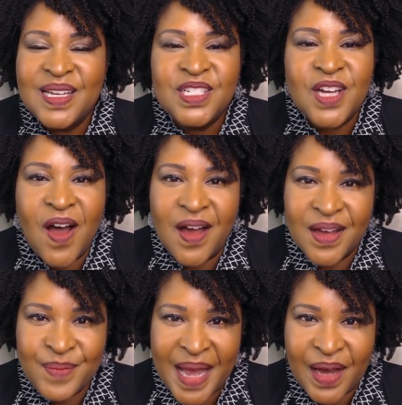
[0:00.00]
talk
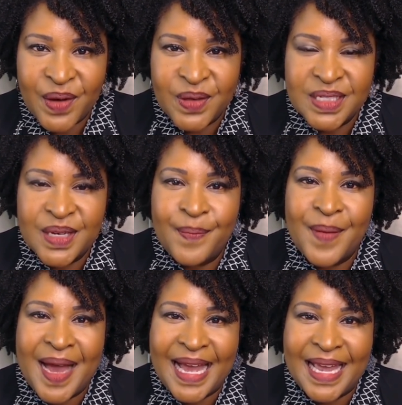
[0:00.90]
about
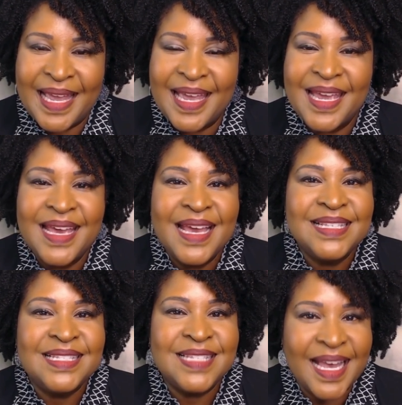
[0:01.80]
my
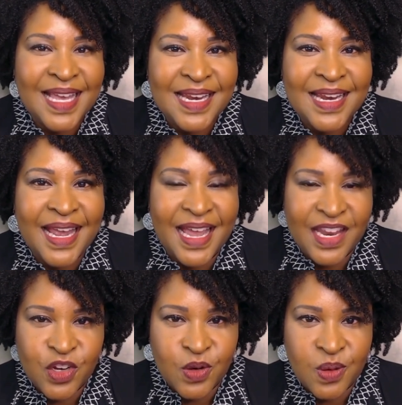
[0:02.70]
second
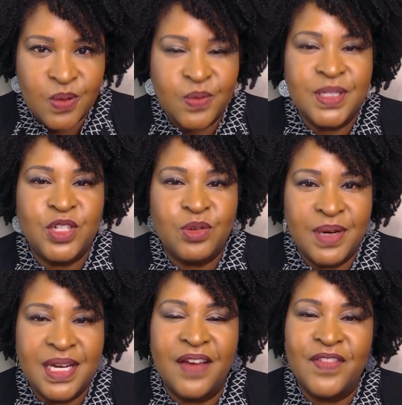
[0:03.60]
annual
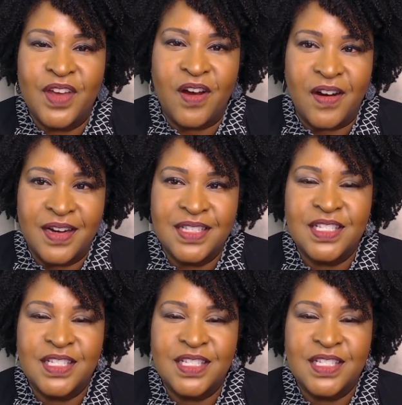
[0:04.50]
retreat of the heart.